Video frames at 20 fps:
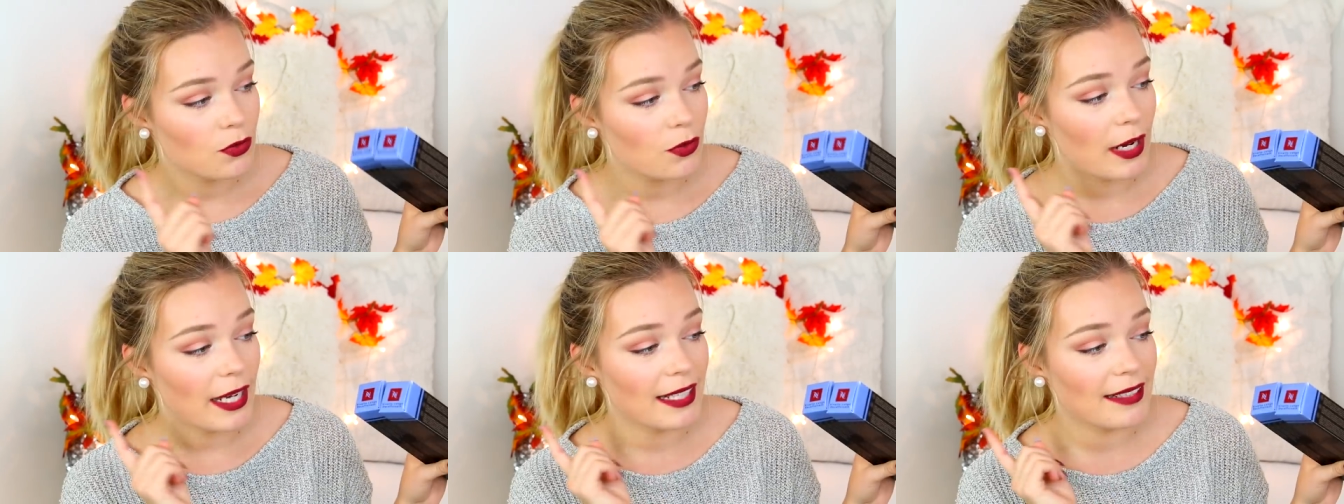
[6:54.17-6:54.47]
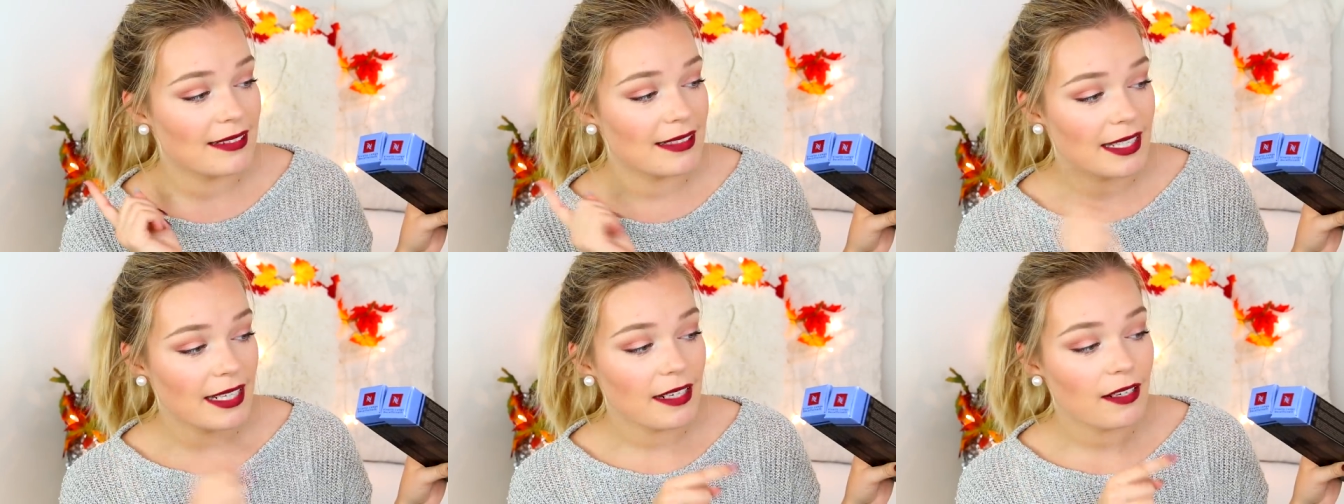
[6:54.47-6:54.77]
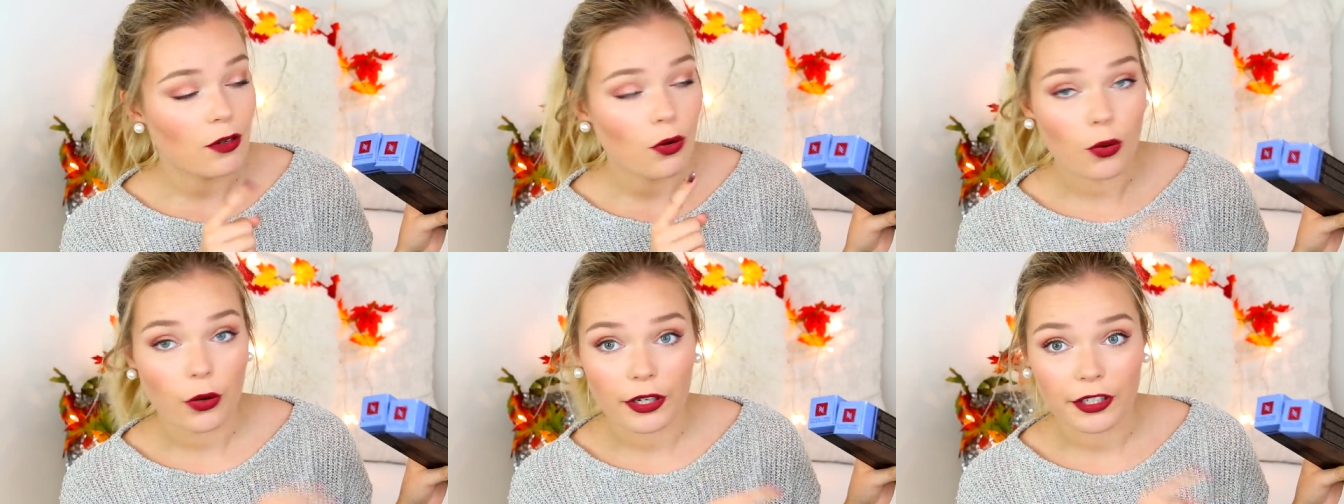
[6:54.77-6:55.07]
So I
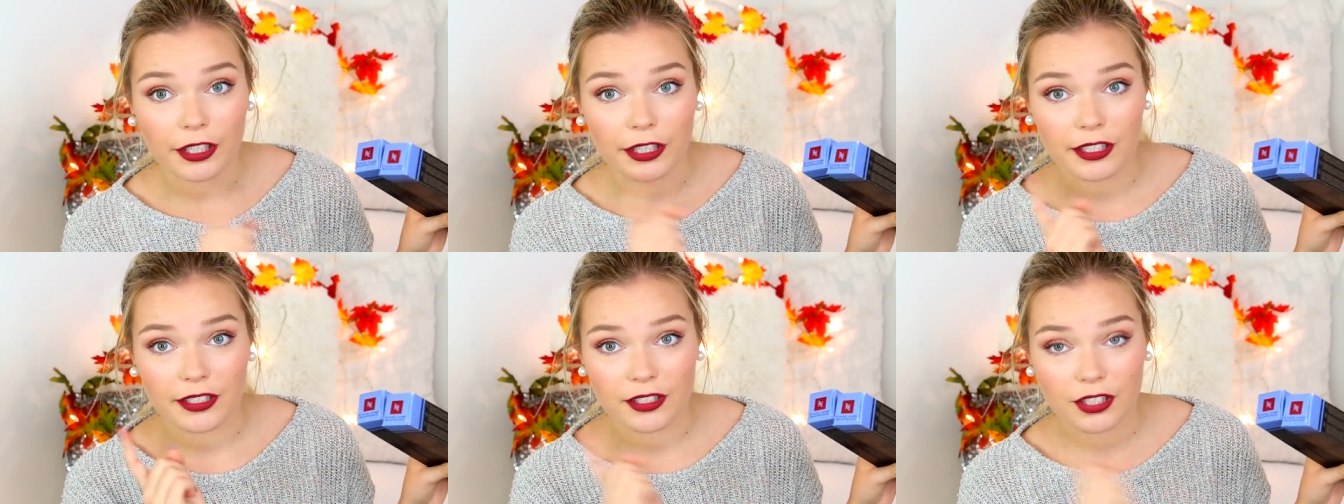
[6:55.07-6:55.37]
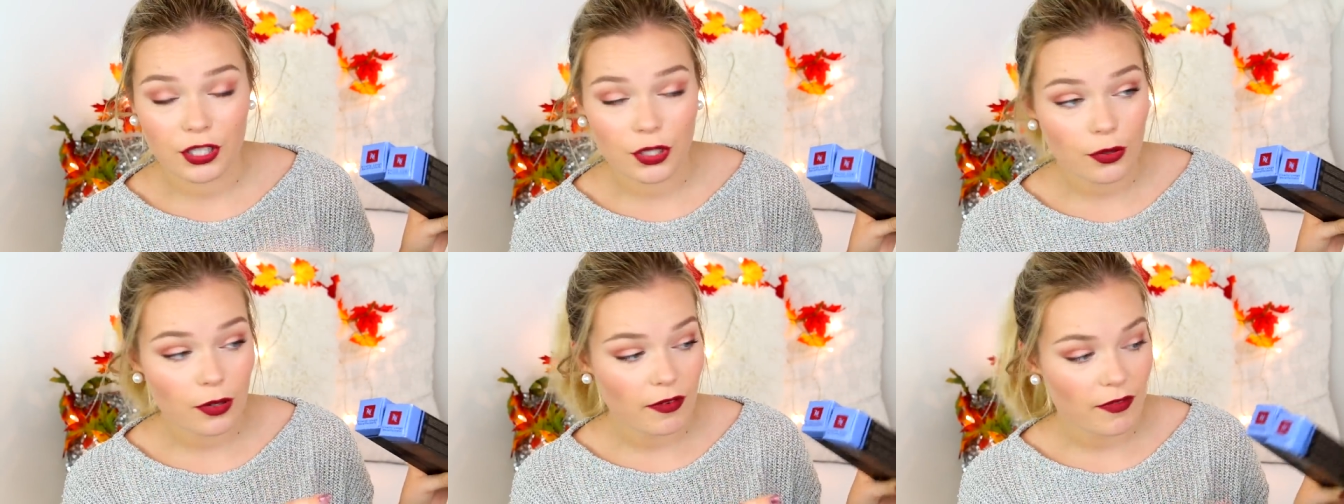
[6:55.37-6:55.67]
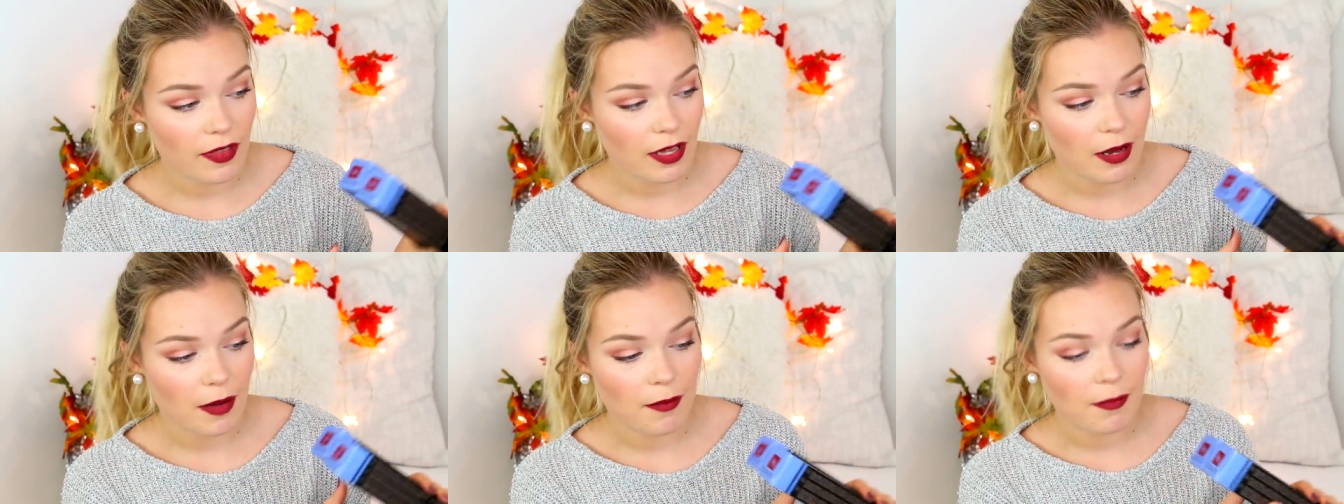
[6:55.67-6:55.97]
did order two
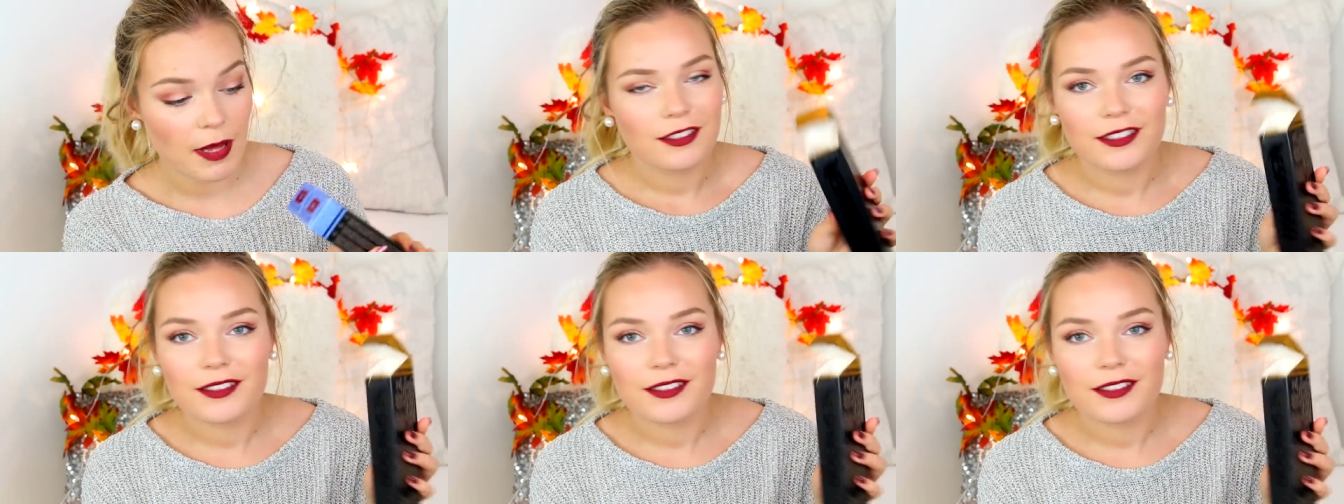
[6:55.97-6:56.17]
of them.